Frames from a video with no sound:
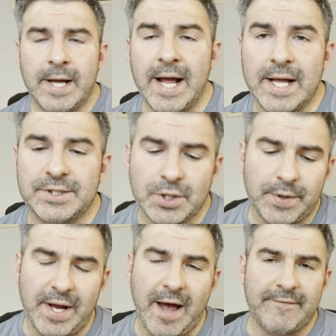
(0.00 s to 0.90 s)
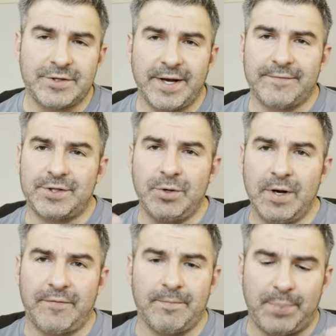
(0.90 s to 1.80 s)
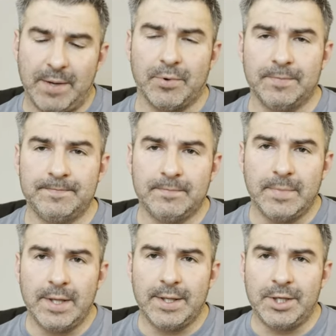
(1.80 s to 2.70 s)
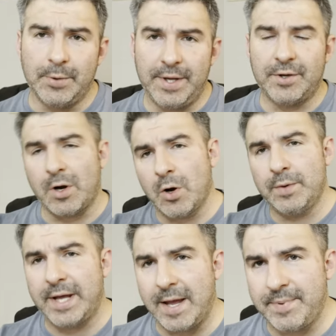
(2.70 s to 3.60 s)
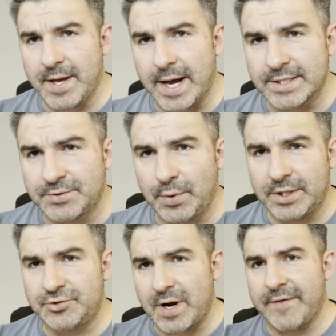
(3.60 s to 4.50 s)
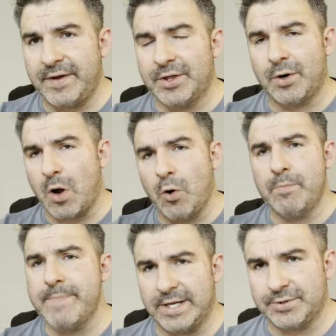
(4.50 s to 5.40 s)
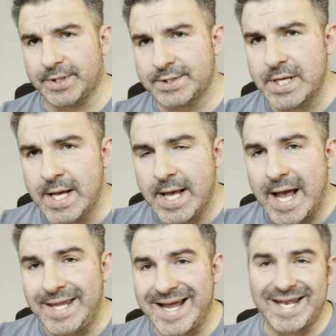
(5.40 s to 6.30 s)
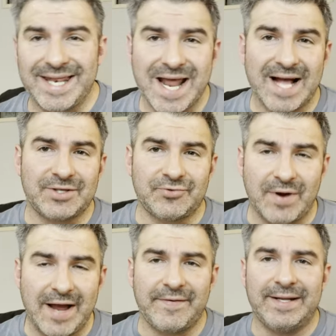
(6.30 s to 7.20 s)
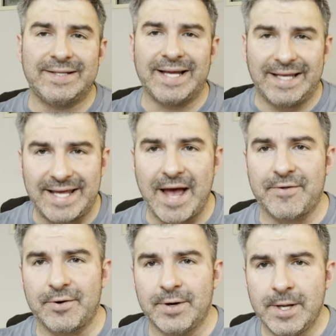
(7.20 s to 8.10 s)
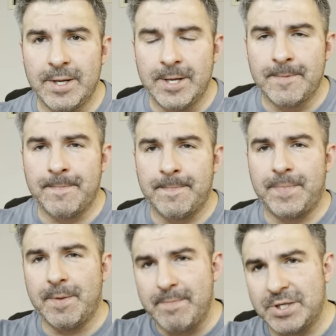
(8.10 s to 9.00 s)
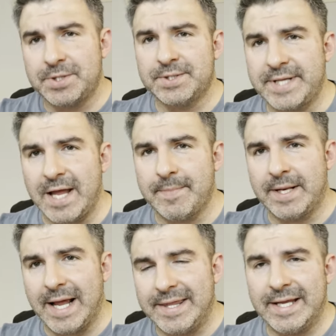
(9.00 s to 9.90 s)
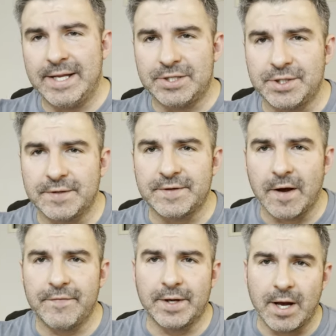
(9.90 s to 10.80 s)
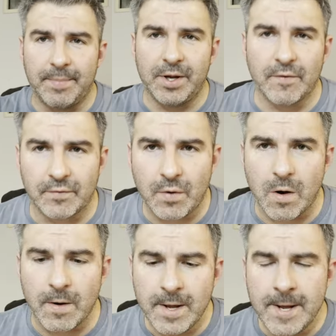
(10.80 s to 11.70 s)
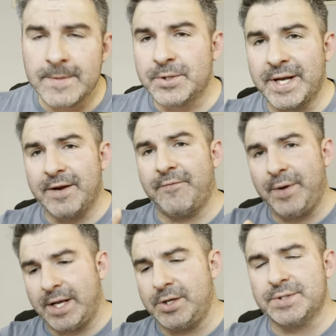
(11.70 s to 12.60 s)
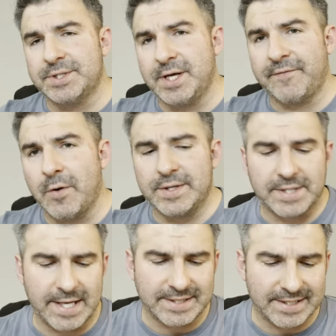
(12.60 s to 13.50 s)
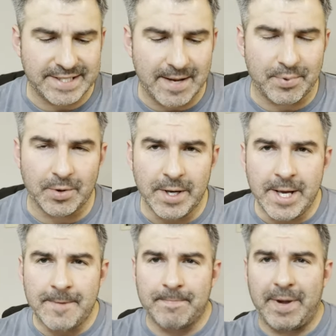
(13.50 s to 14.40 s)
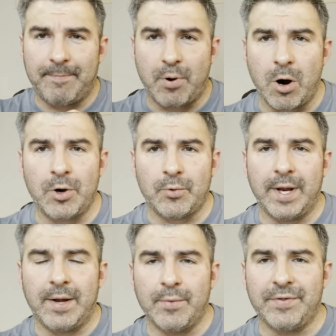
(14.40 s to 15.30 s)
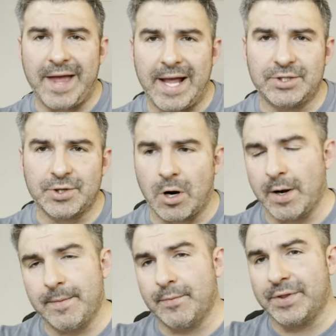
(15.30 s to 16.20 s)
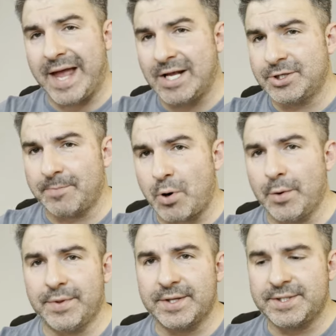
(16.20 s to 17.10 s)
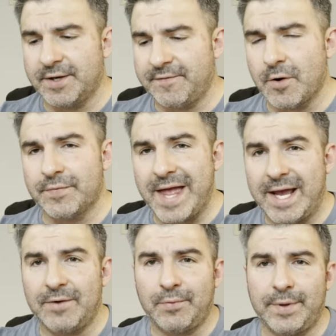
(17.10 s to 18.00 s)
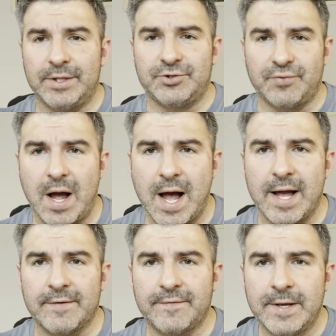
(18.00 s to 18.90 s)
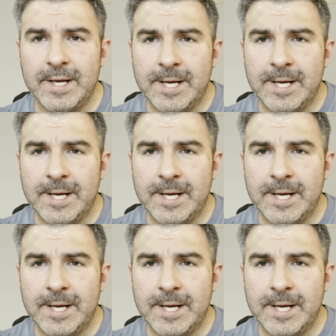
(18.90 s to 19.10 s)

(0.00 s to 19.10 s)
And, and so what you have is you have two different people doing their own KPIs and really driving their own metrics and not driving together the mission statement and the initiatives of the company overall. So again, if we could use the CFO as, as, an example, by partnering with HR and with HR partnering with the CFO, they could really drive